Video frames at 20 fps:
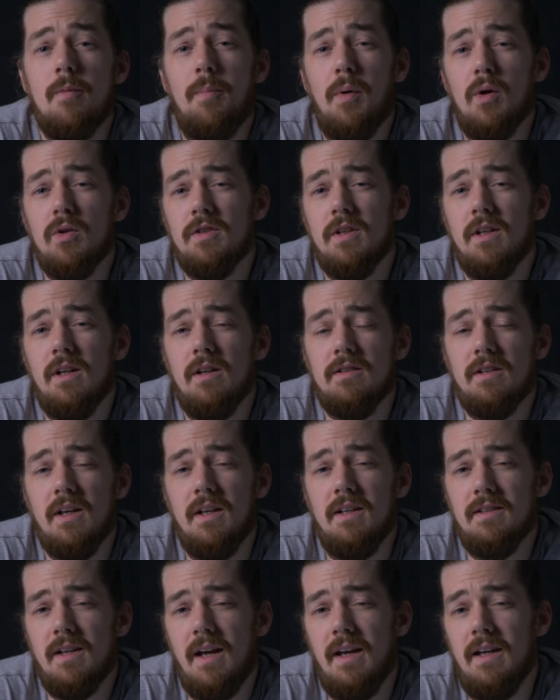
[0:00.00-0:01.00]
The Podzilla
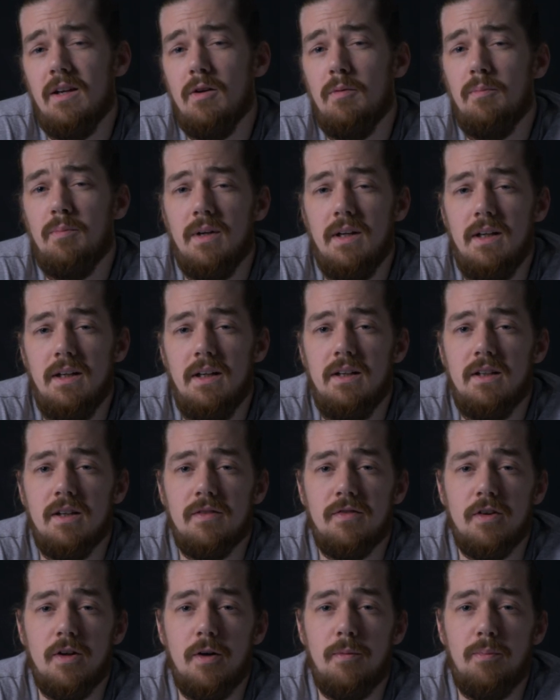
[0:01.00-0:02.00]
takes a completely
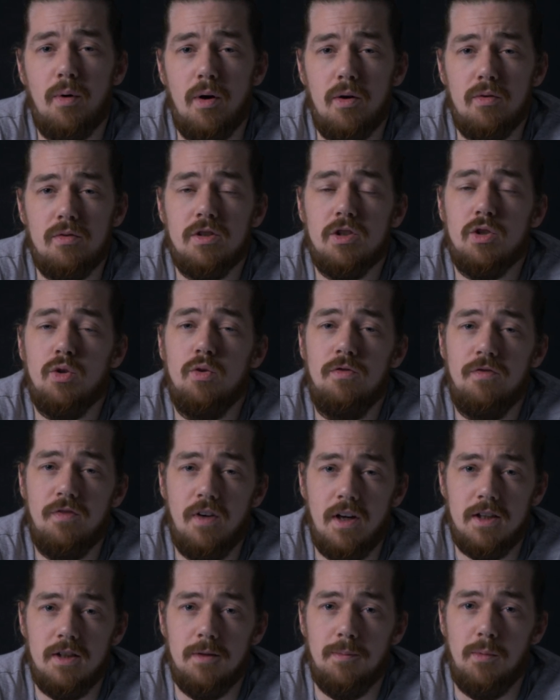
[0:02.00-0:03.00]
different approach to
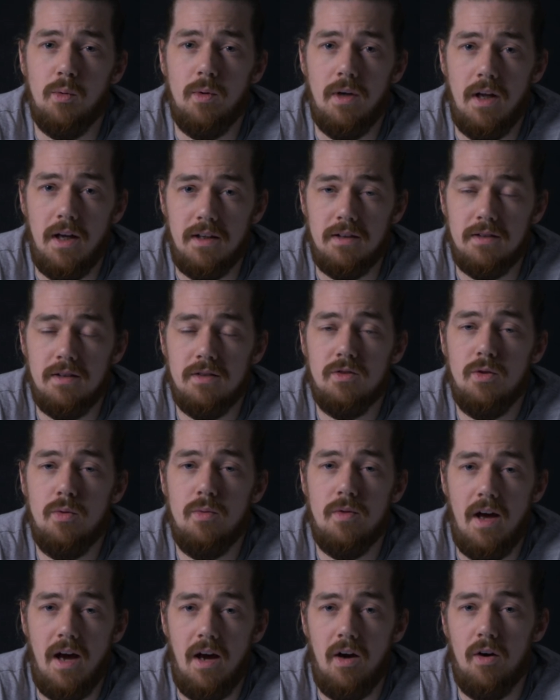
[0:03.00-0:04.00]
flexible legs to
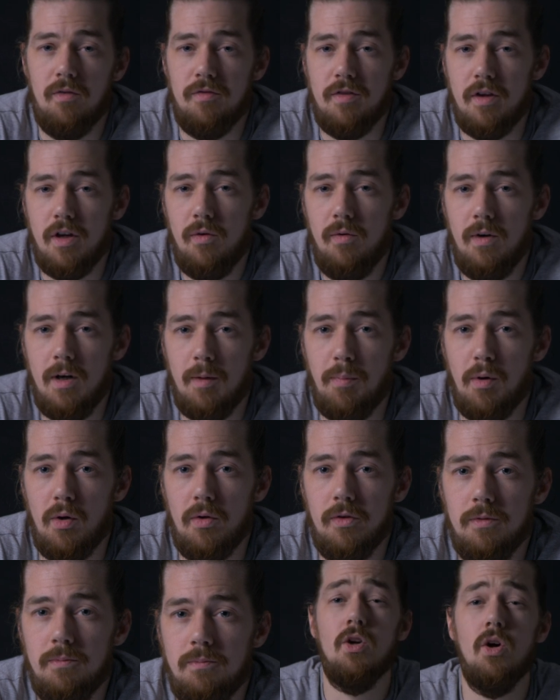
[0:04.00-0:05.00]
that of the
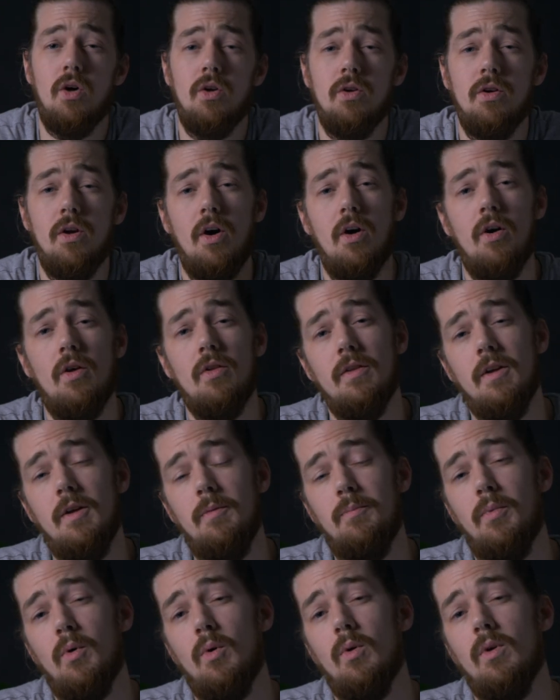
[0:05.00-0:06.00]
GorillaPod. Gone are the
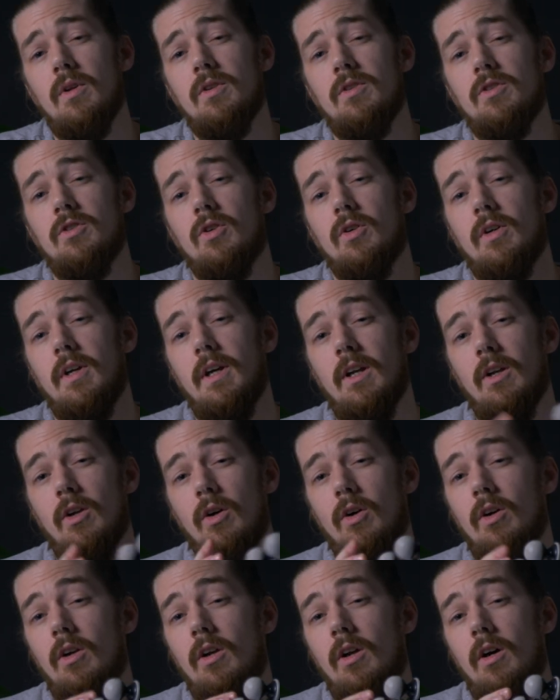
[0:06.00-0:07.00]
ball and socket
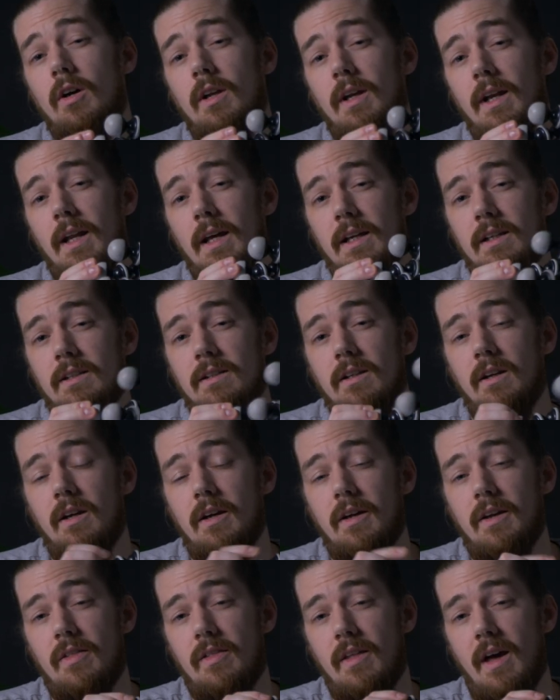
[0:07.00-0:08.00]
lockline legs
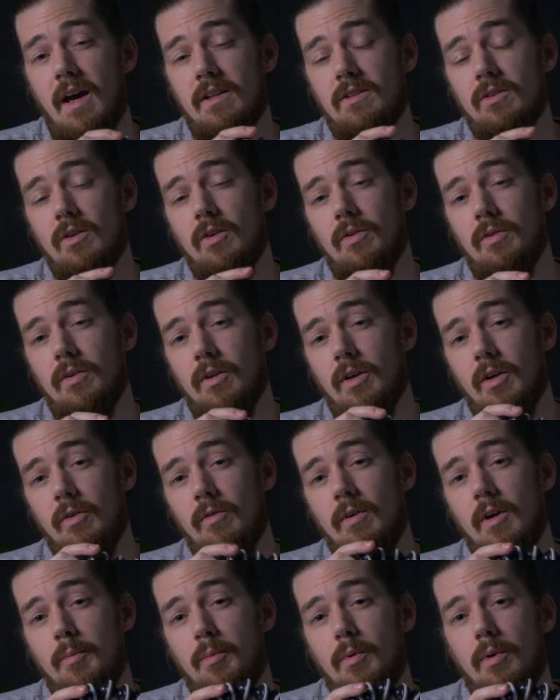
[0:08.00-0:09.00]
like that on the
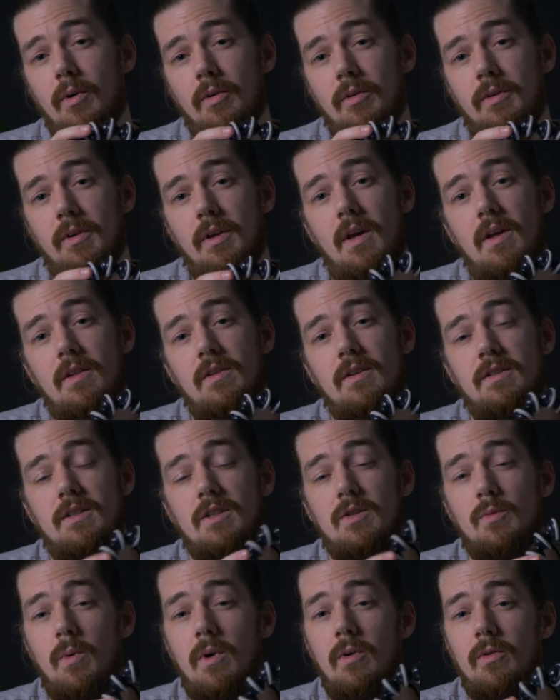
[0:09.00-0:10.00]
GorillaPod. This
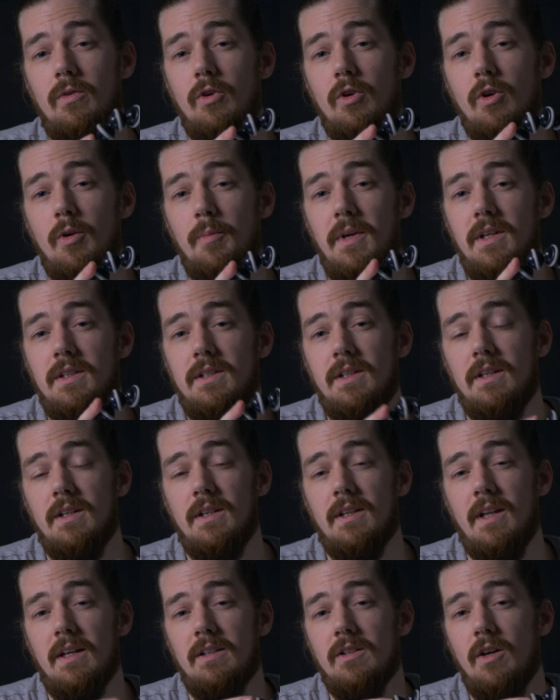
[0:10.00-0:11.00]
is well documented
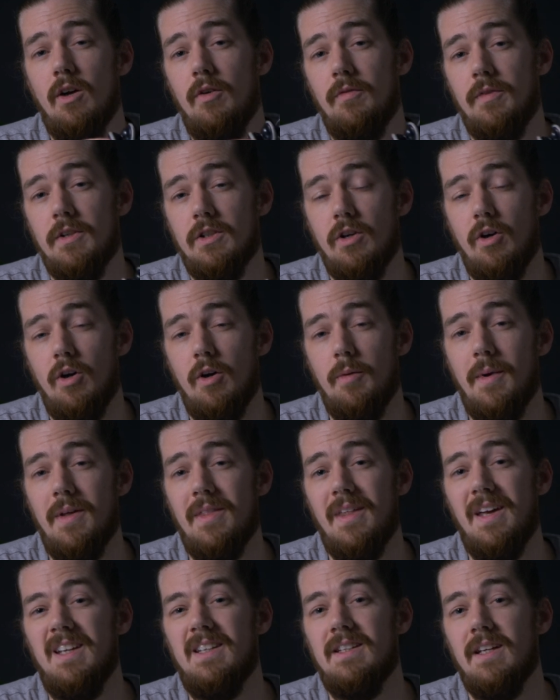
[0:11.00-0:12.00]
that over time
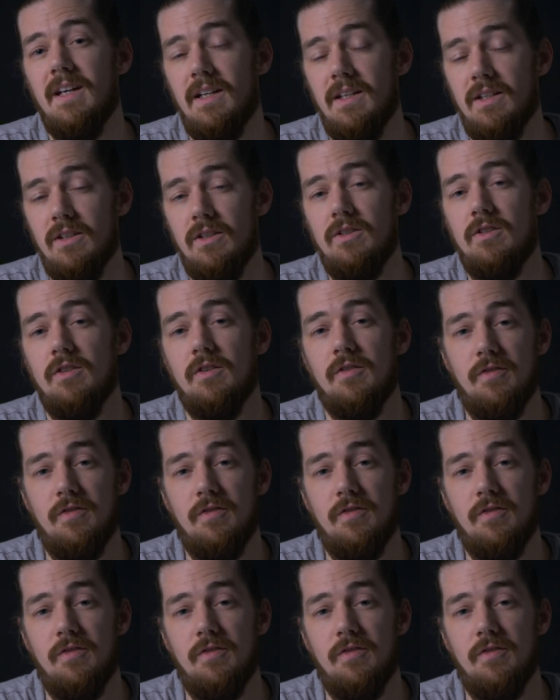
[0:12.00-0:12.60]
they tend to